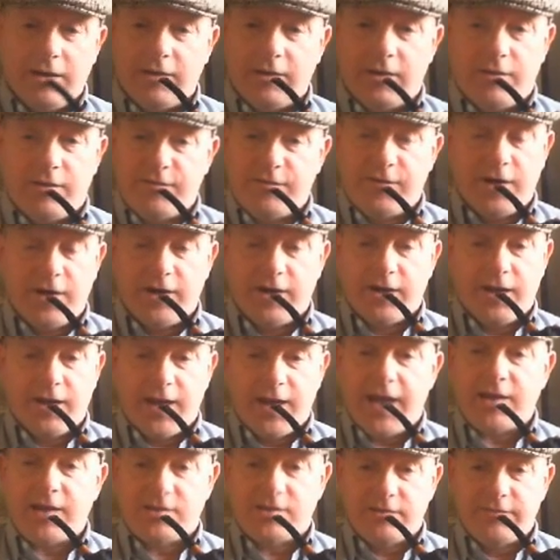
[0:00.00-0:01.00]
Fine,
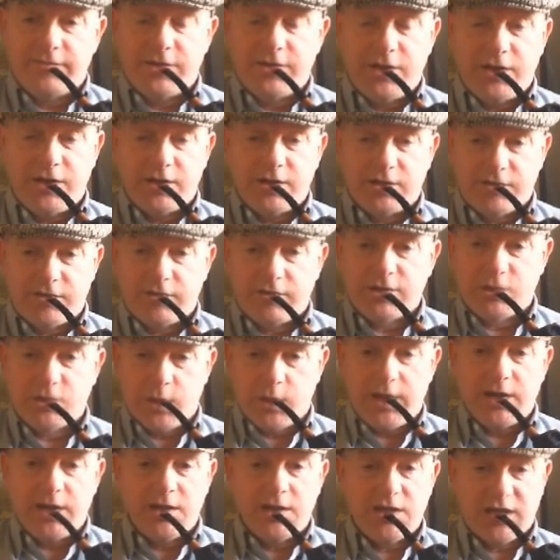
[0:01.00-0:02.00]
excellent Virginia's
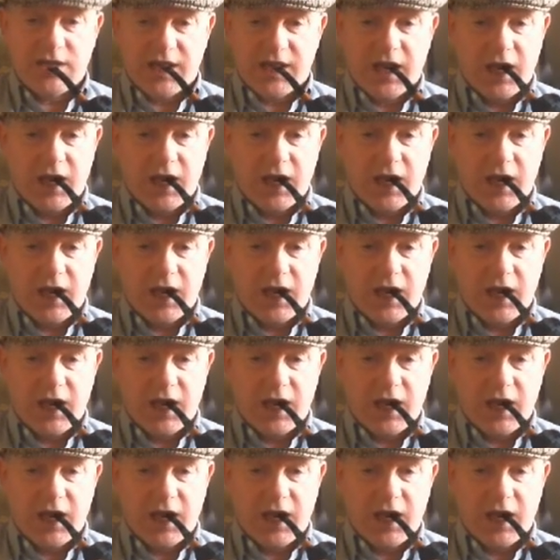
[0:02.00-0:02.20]
sweetness.